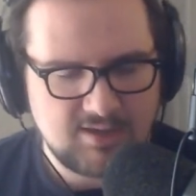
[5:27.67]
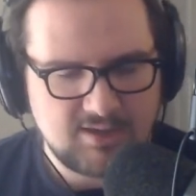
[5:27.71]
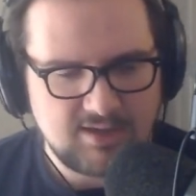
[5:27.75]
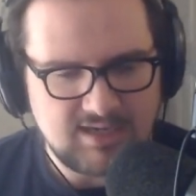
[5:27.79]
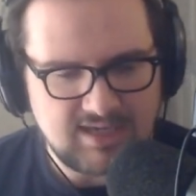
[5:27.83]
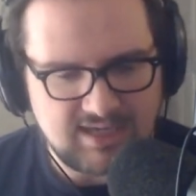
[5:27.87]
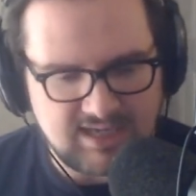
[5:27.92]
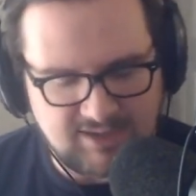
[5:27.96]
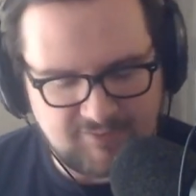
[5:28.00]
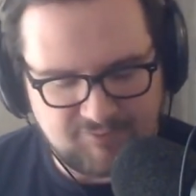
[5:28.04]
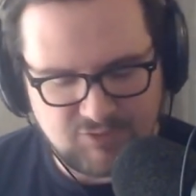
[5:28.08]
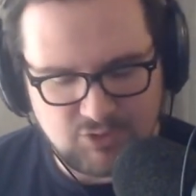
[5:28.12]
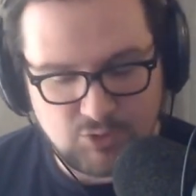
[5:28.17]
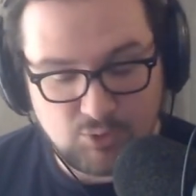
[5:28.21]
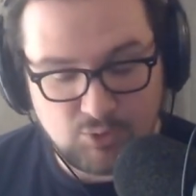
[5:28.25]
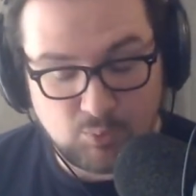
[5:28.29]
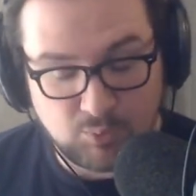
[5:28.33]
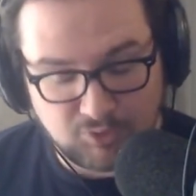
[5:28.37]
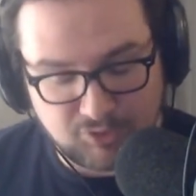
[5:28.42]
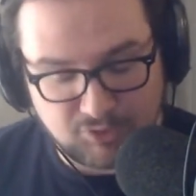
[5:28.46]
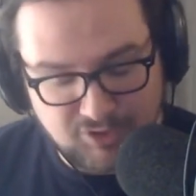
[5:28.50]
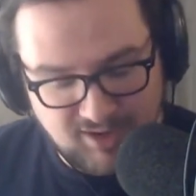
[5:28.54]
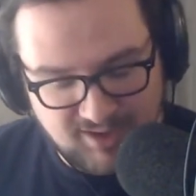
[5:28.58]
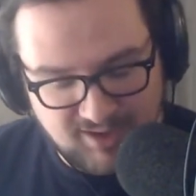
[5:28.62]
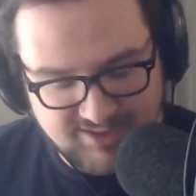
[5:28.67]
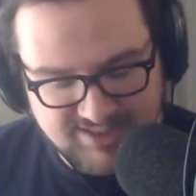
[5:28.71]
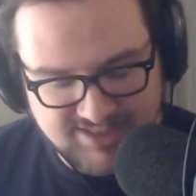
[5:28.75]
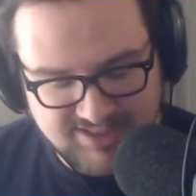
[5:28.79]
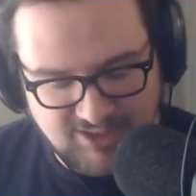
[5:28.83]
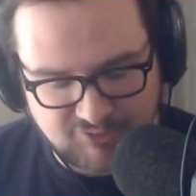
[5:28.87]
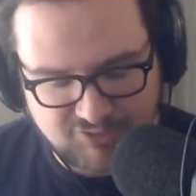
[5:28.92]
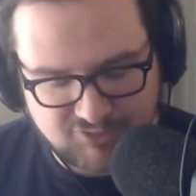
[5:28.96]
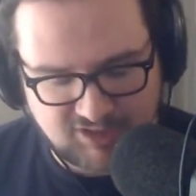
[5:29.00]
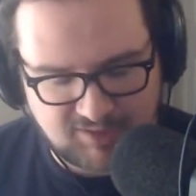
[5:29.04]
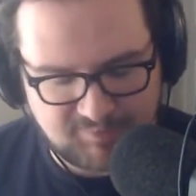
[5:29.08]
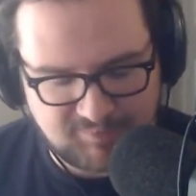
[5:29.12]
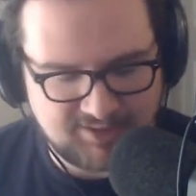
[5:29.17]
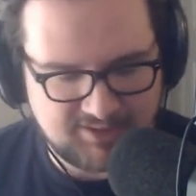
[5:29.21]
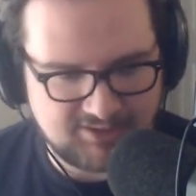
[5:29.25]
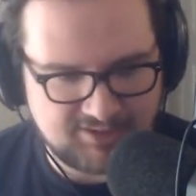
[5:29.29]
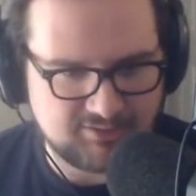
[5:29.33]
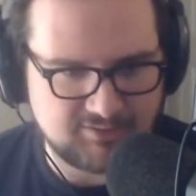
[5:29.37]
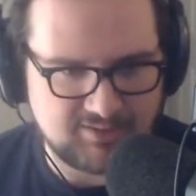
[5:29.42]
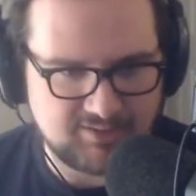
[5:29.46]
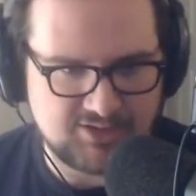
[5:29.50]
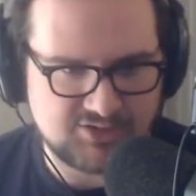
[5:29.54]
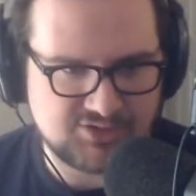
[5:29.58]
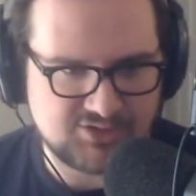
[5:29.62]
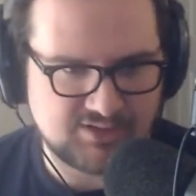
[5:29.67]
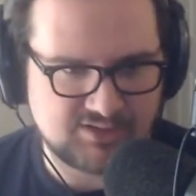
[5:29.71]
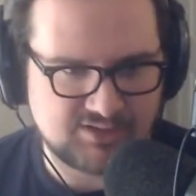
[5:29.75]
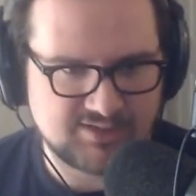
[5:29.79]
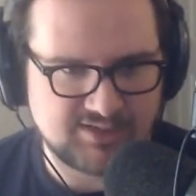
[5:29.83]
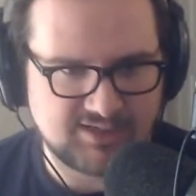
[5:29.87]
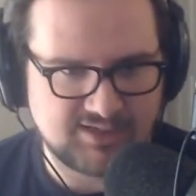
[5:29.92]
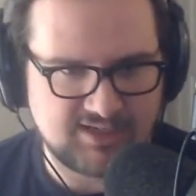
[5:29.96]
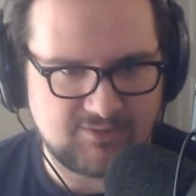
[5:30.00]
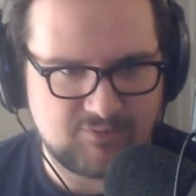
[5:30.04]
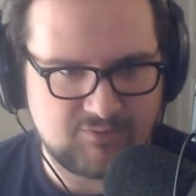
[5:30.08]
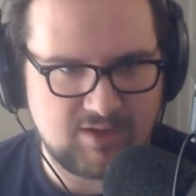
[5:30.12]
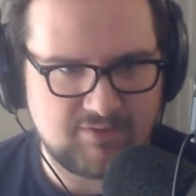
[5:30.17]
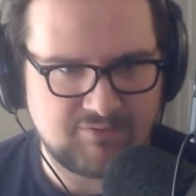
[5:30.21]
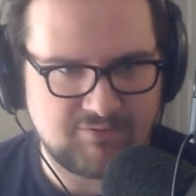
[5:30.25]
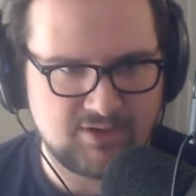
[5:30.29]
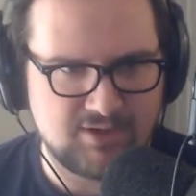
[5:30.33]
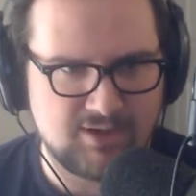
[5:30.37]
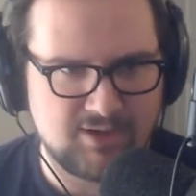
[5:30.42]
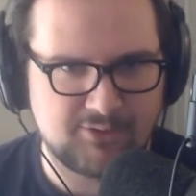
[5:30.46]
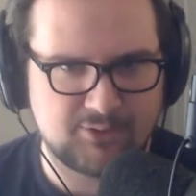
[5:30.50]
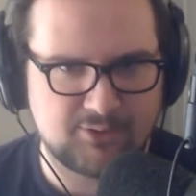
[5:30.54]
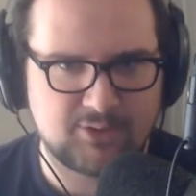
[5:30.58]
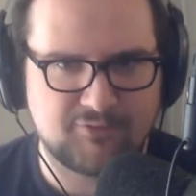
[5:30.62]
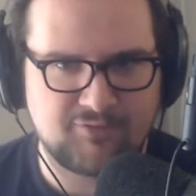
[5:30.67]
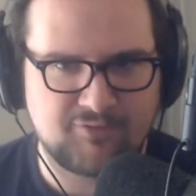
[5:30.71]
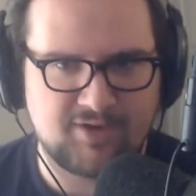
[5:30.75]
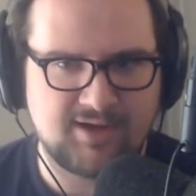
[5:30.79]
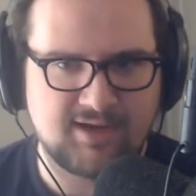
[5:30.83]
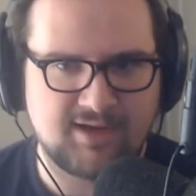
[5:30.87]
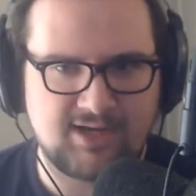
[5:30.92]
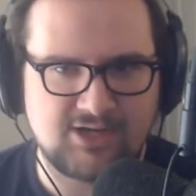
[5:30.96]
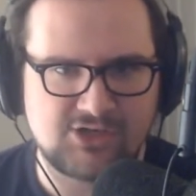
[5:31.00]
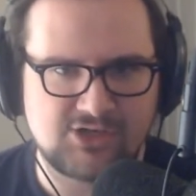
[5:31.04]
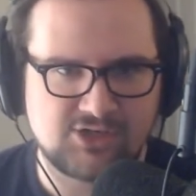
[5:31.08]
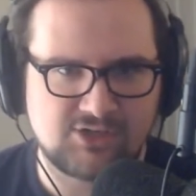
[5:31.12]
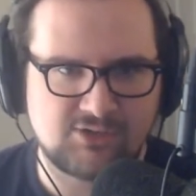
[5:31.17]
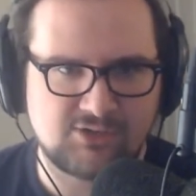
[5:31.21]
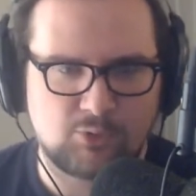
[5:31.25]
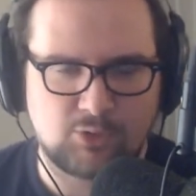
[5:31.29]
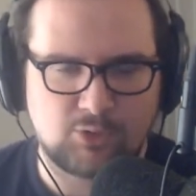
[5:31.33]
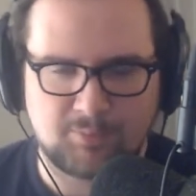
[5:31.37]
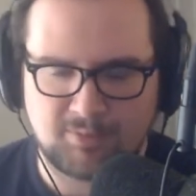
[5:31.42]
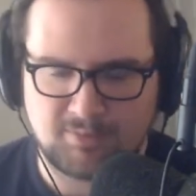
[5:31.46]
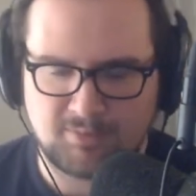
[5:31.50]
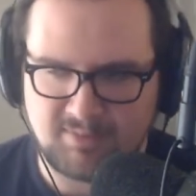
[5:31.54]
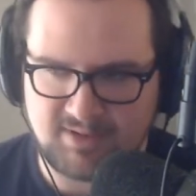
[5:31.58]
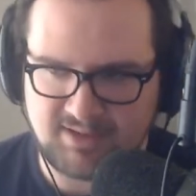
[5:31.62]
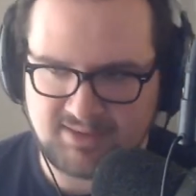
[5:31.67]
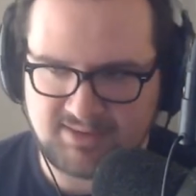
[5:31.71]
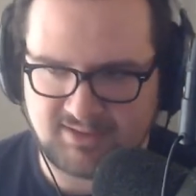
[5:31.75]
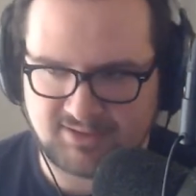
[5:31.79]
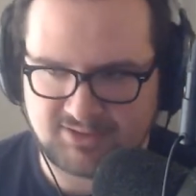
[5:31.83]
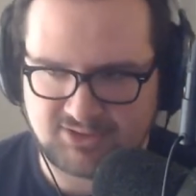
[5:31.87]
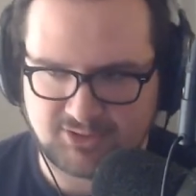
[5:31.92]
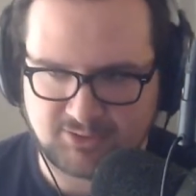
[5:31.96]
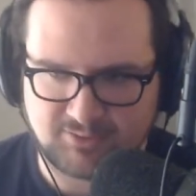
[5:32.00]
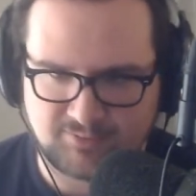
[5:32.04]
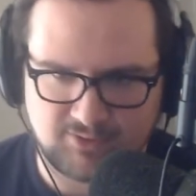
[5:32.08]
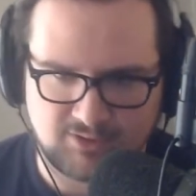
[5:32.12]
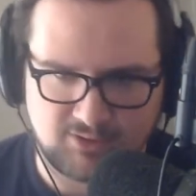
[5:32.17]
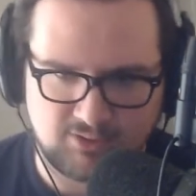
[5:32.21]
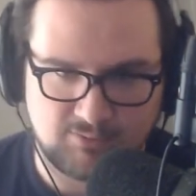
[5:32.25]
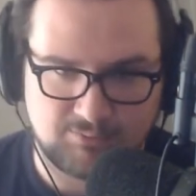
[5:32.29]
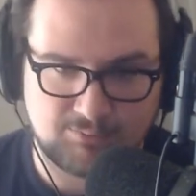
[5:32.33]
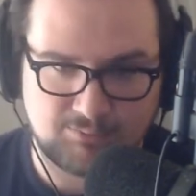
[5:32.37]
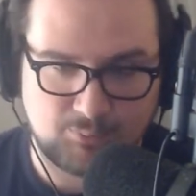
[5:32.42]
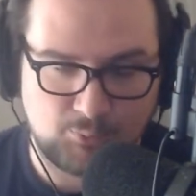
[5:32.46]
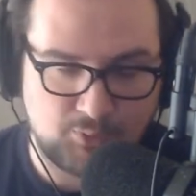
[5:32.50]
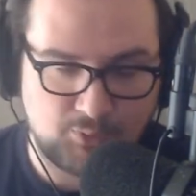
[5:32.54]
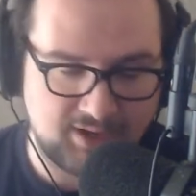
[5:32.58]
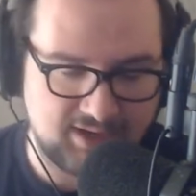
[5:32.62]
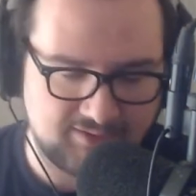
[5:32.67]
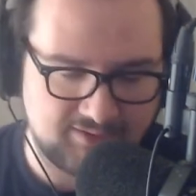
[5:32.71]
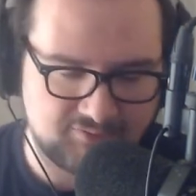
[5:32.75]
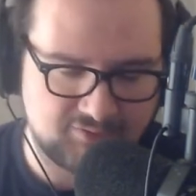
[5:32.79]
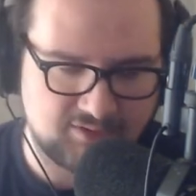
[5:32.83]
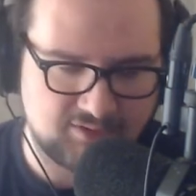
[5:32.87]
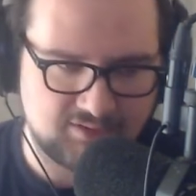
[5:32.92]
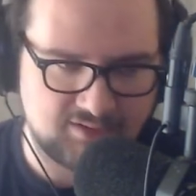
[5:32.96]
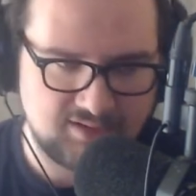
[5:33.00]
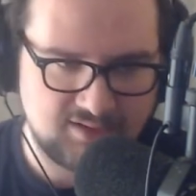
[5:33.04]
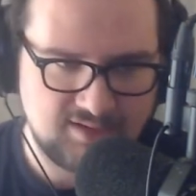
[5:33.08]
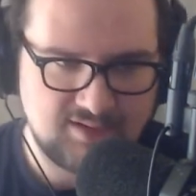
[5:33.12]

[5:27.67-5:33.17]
If you were not self-scraping integrations, like if you have another Grafana agent or a Prometheus server, whatever,